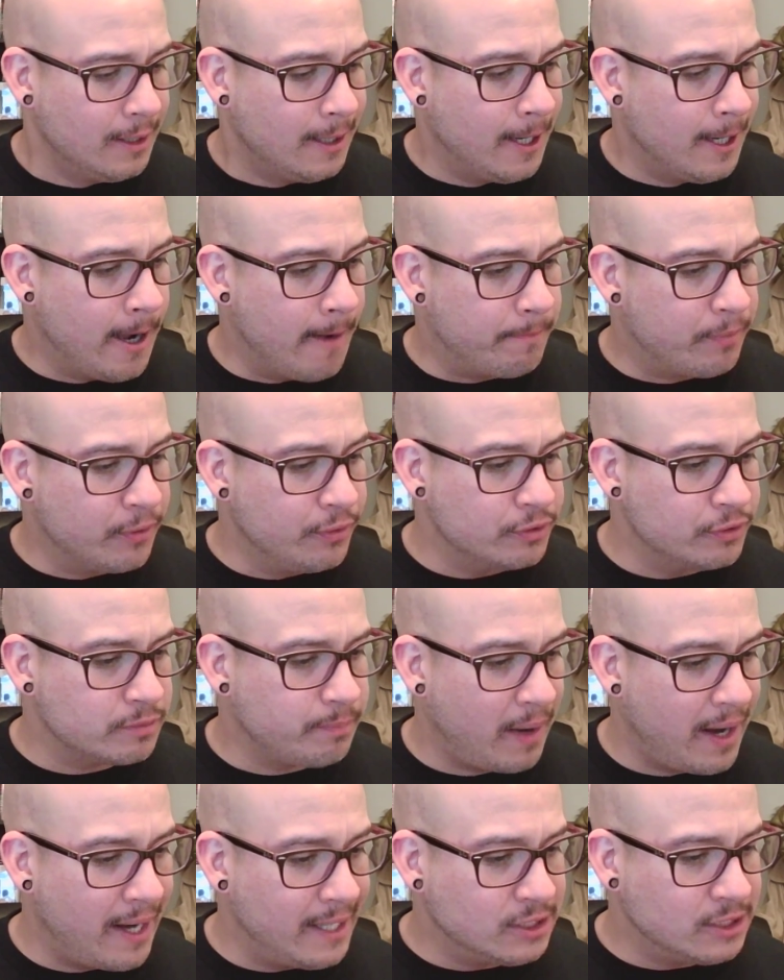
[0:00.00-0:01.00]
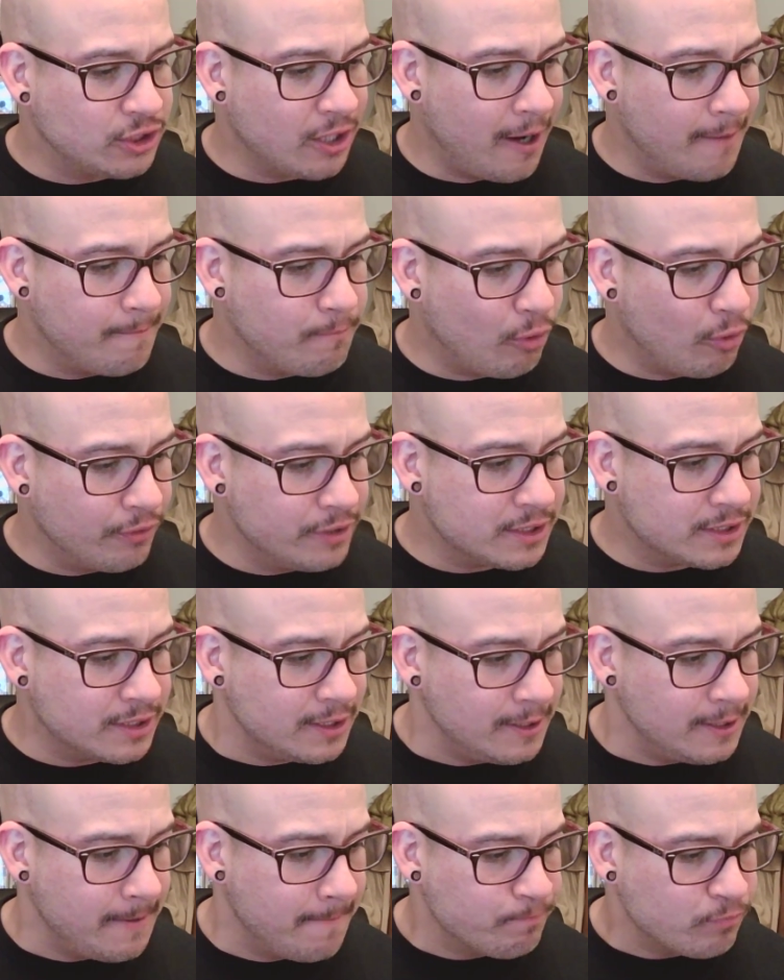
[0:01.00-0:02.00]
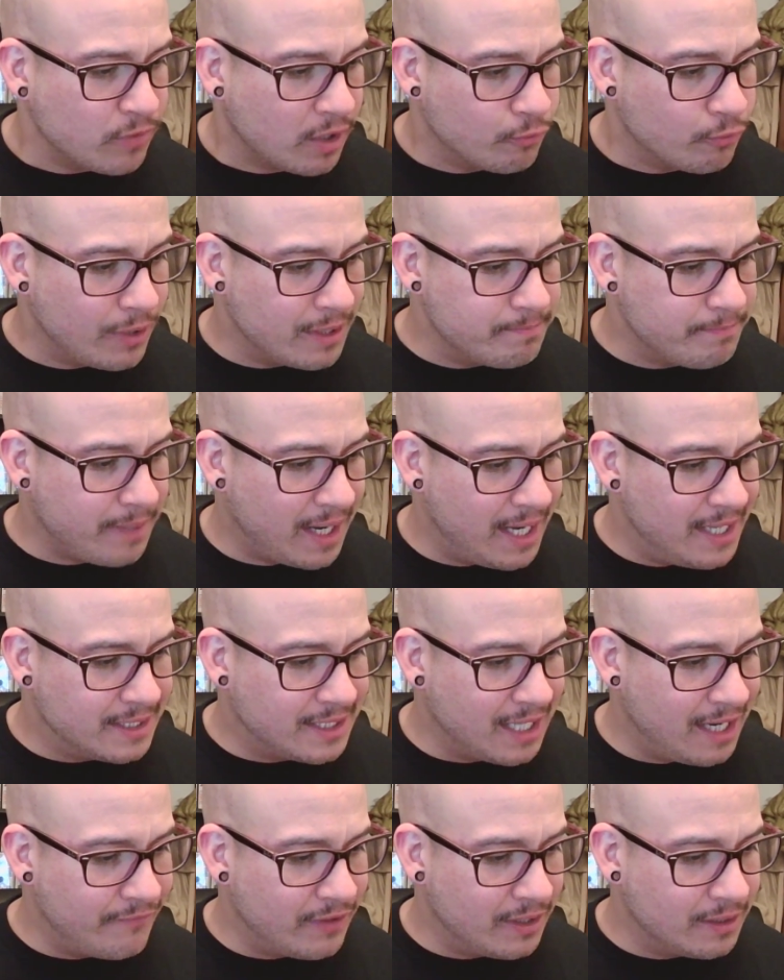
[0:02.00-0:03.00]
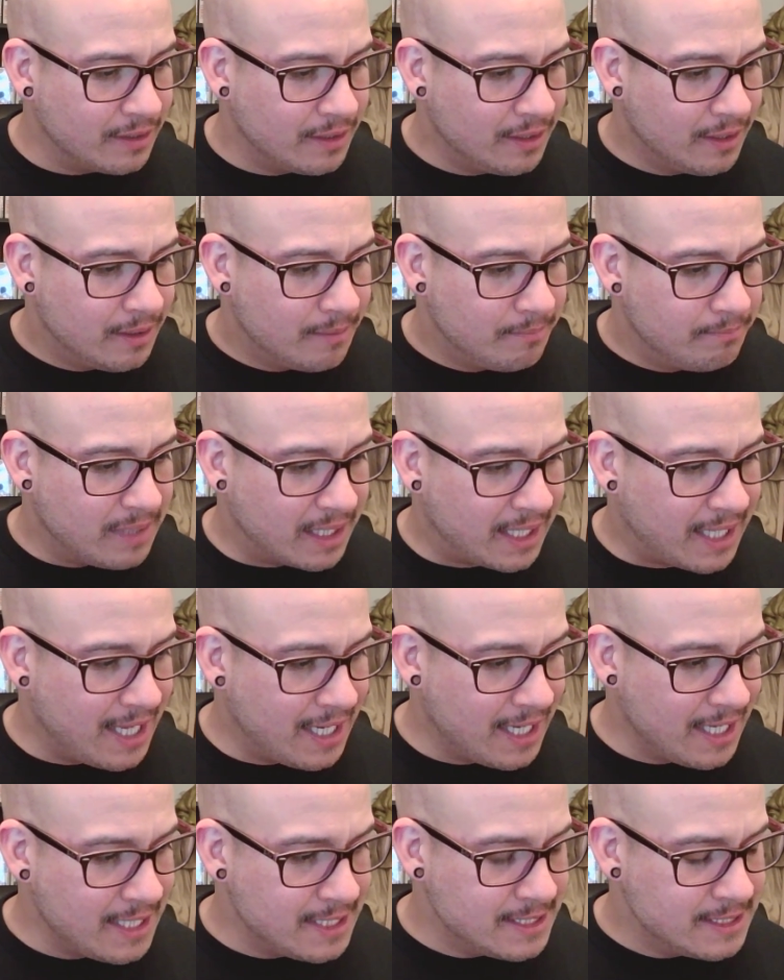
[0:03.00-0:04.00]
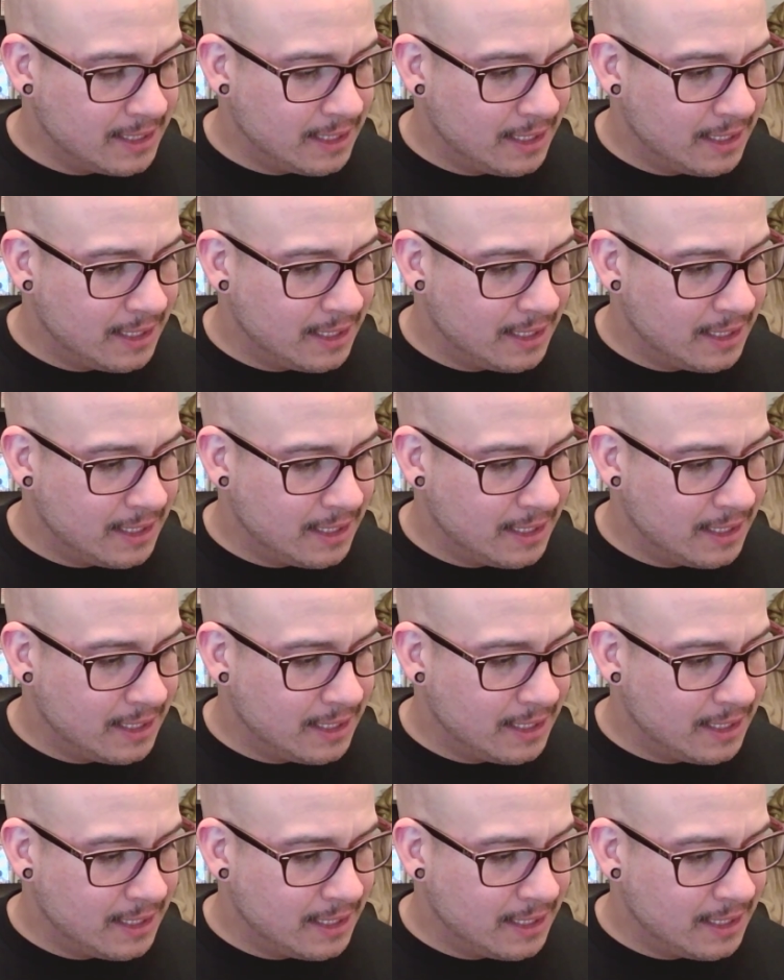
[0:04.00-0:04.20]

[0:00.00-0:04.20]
Uh, produced by John Morrissey, written by David McKenna,